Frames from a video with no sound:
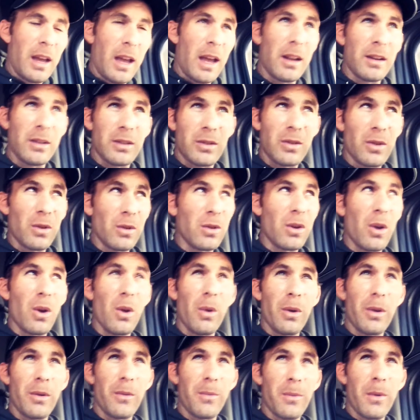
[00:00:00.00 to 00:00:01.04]
and still
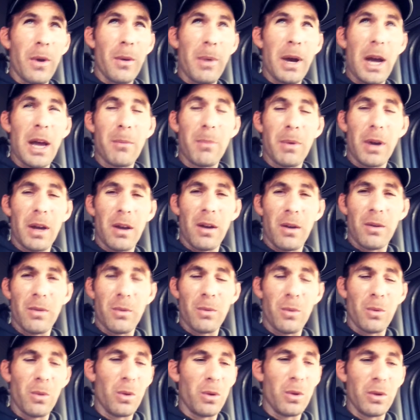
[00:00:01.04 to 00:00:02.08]
know and abide by all
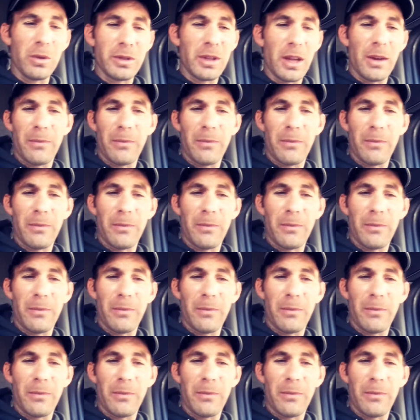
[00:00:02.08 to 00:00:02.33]
the rules,